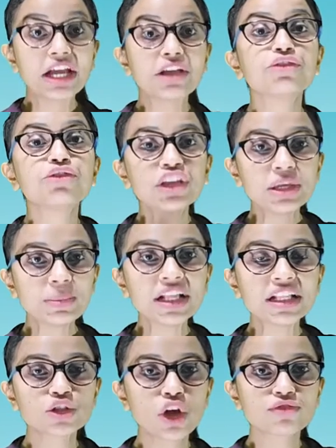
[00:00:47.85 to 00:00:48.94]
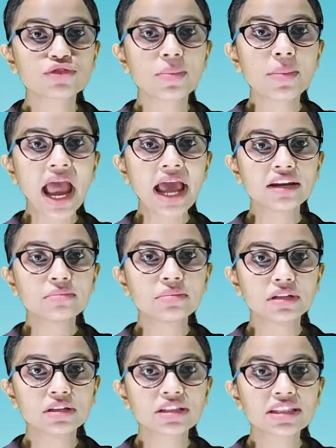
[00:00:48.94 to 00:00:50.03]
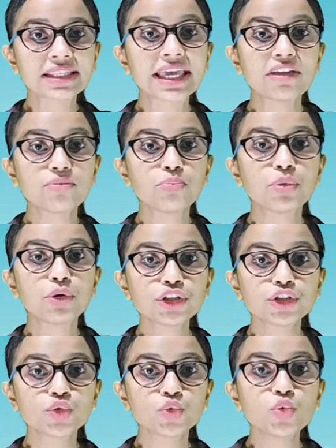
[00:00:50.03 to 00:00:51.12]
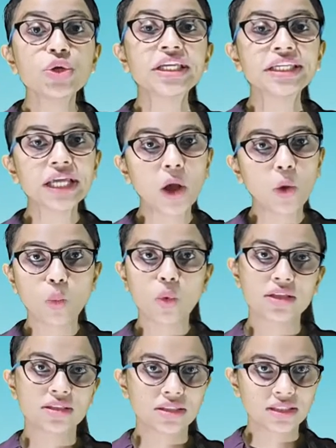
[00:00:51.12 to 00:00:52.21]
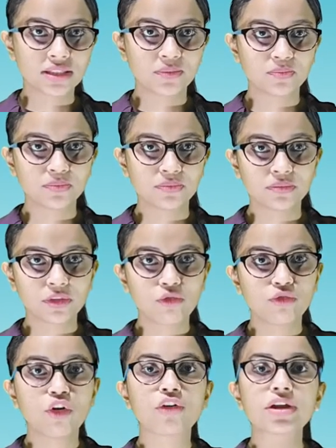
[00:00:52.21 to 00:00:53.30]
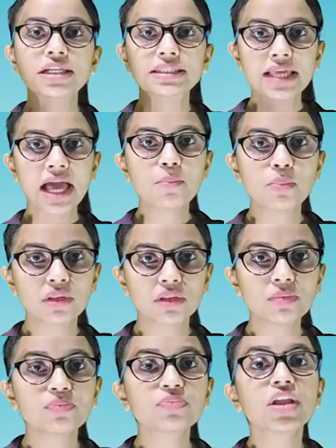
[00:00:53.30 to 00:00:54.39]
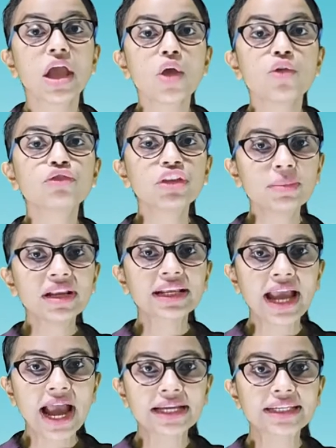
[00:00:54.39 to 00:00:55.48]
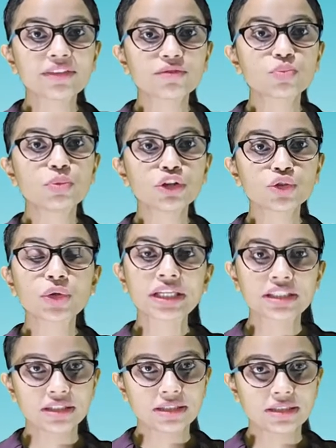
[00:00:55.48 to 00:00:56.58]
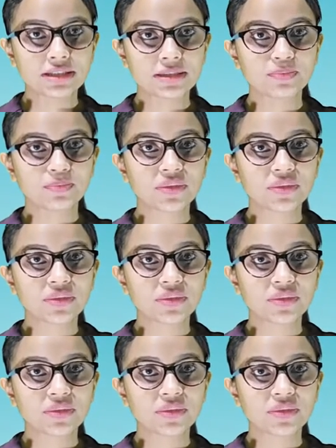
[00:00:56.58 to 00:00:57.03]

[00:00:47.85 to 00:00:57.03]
Females of some animals give birth to young ones. For example, female cat gives birth to kittens